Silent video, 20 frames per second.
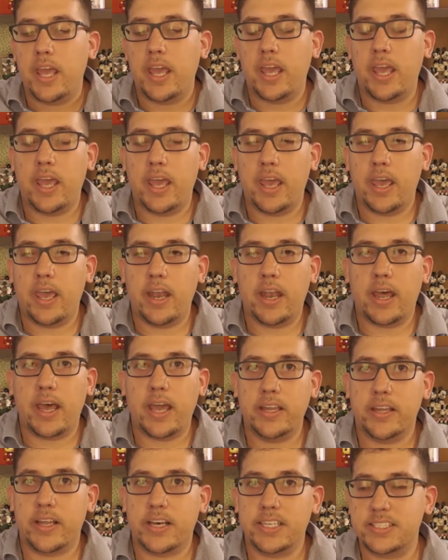and
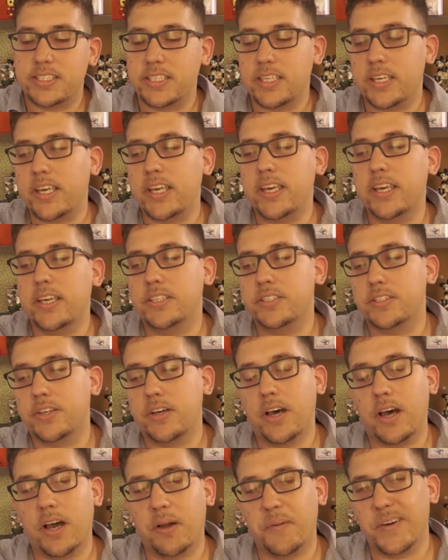I lost the key, so
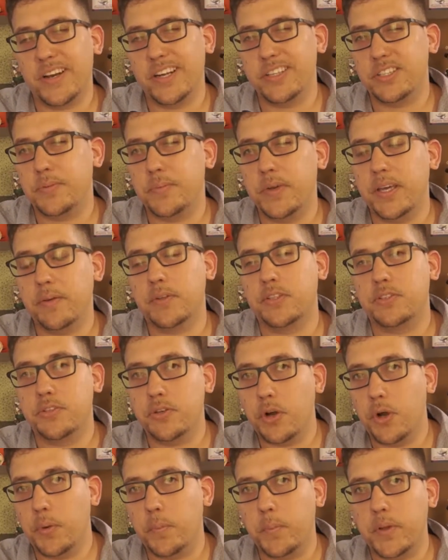I wanted to be able
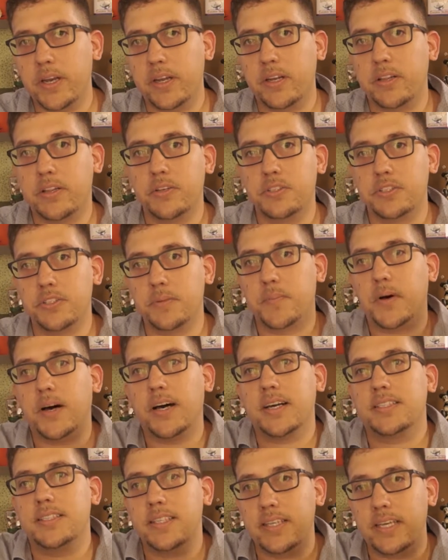to open and close the
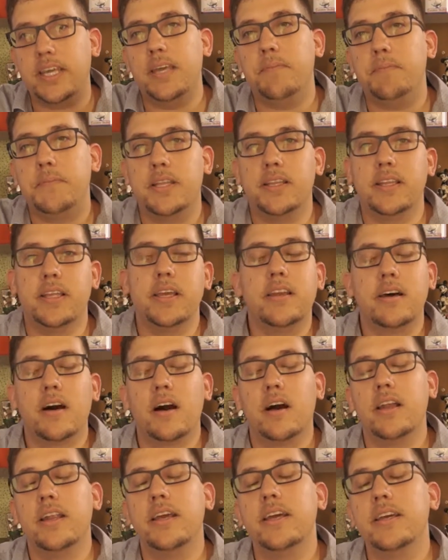box and keep the lid
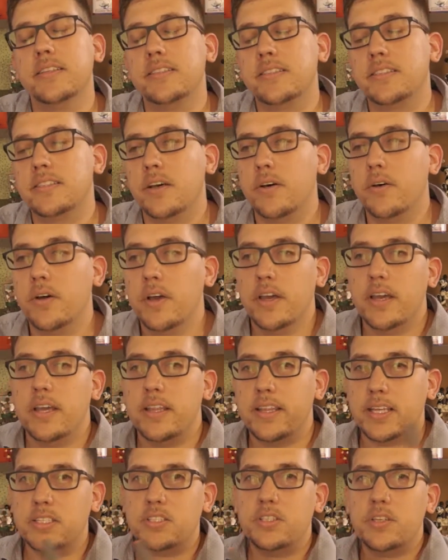on it. So
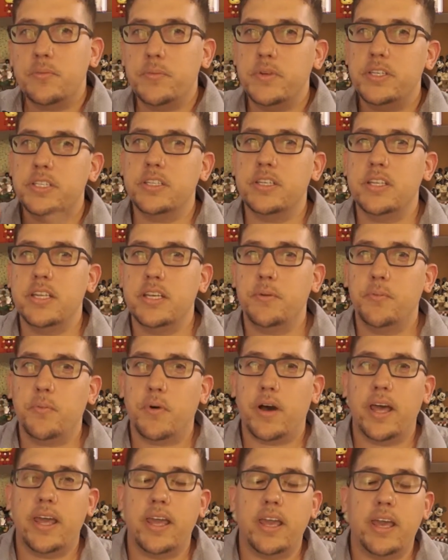that's originally
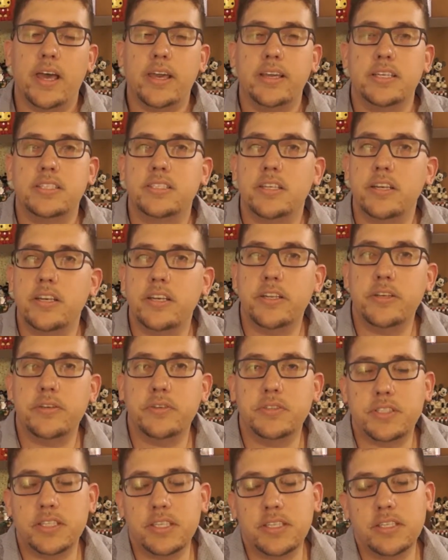why I started
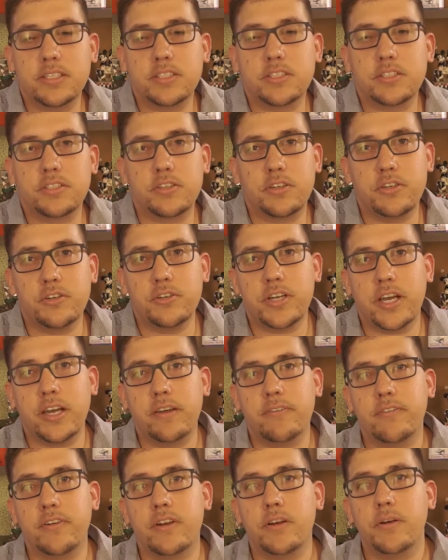using this
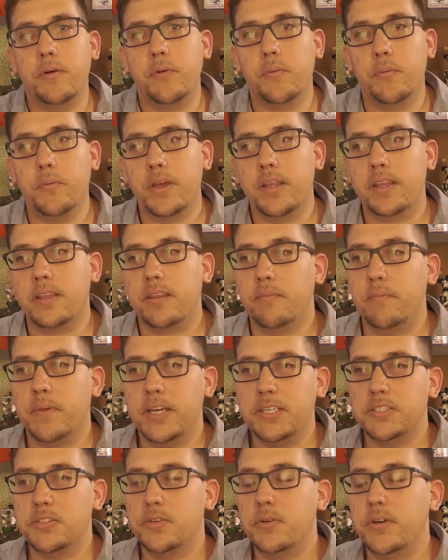screwdriver with
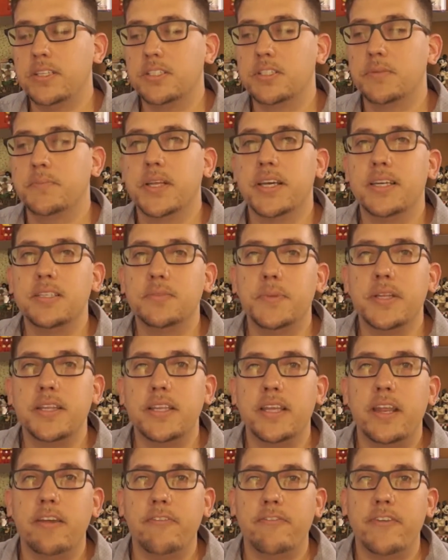my sewing supplies, but
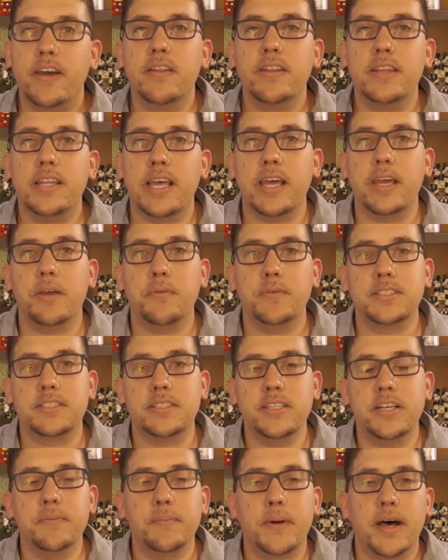then I found that it was
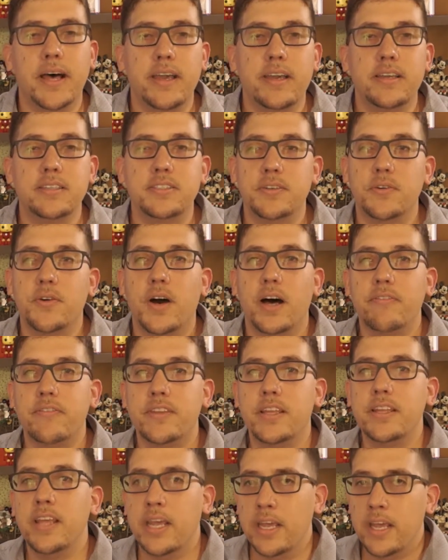nearby so
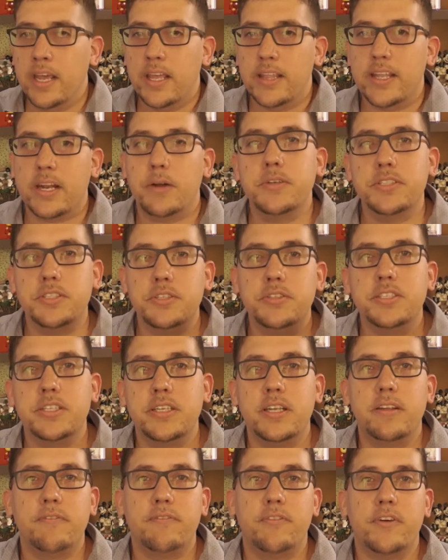often that I was
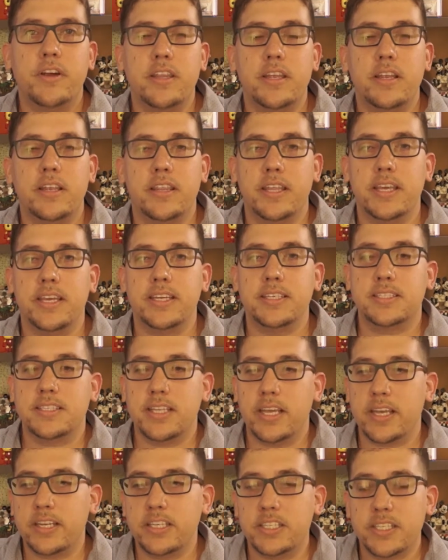using it for other things
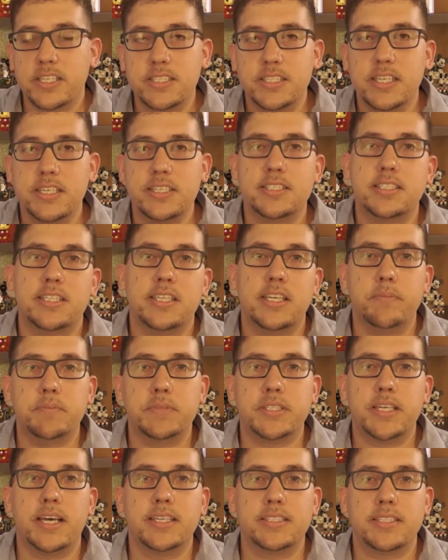like adjusting
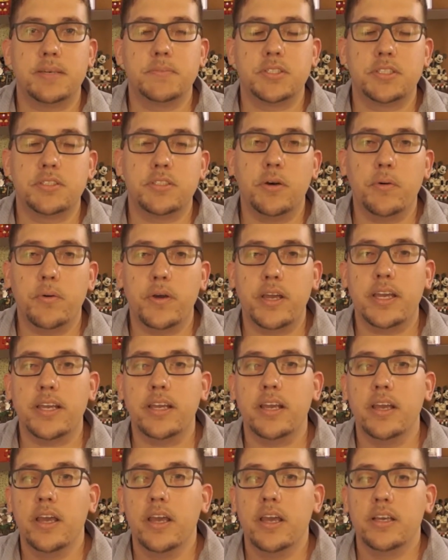seams as I'm
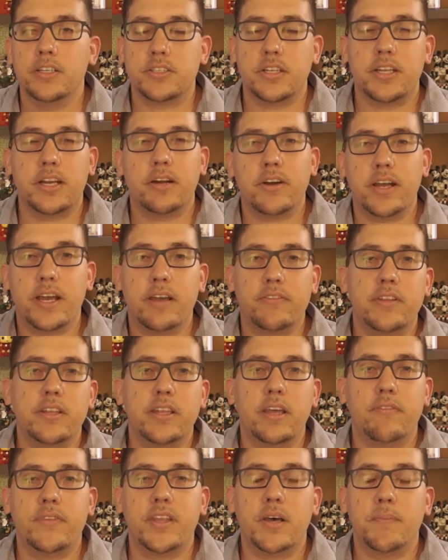sewing so I don't have to
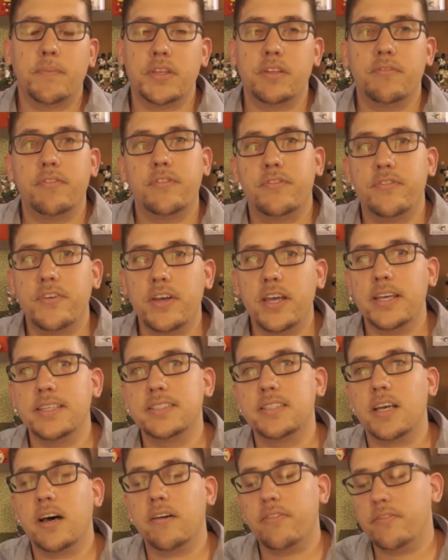lift up the foot
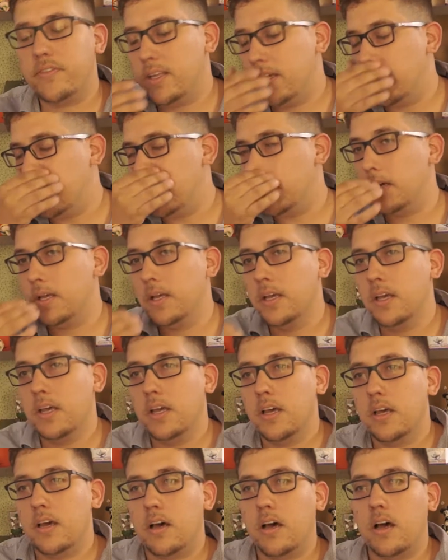as often
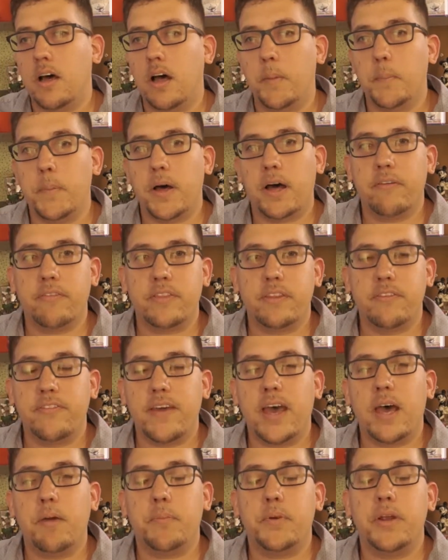off the
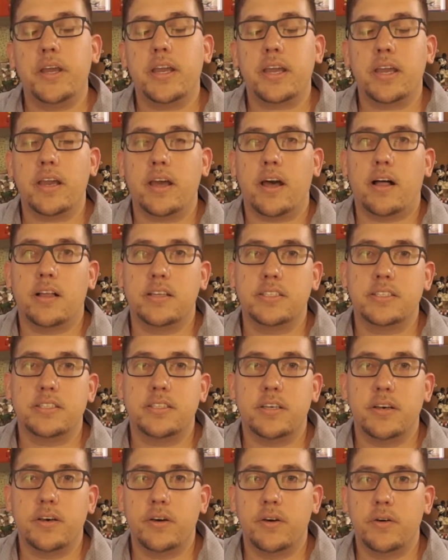fabric.
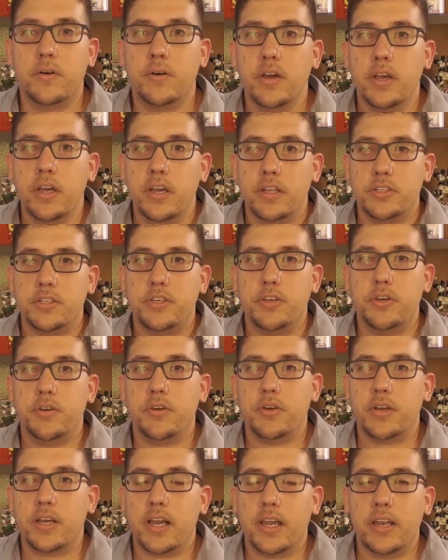Also,
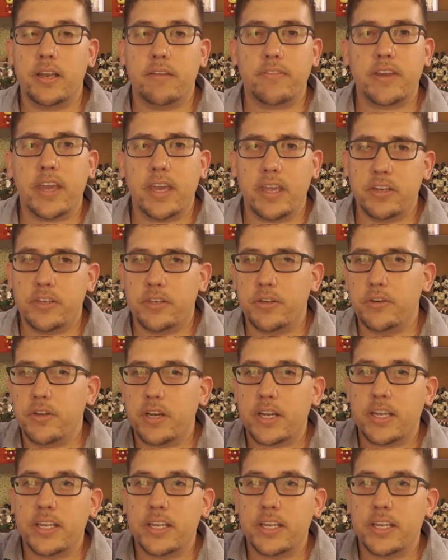to kind of get into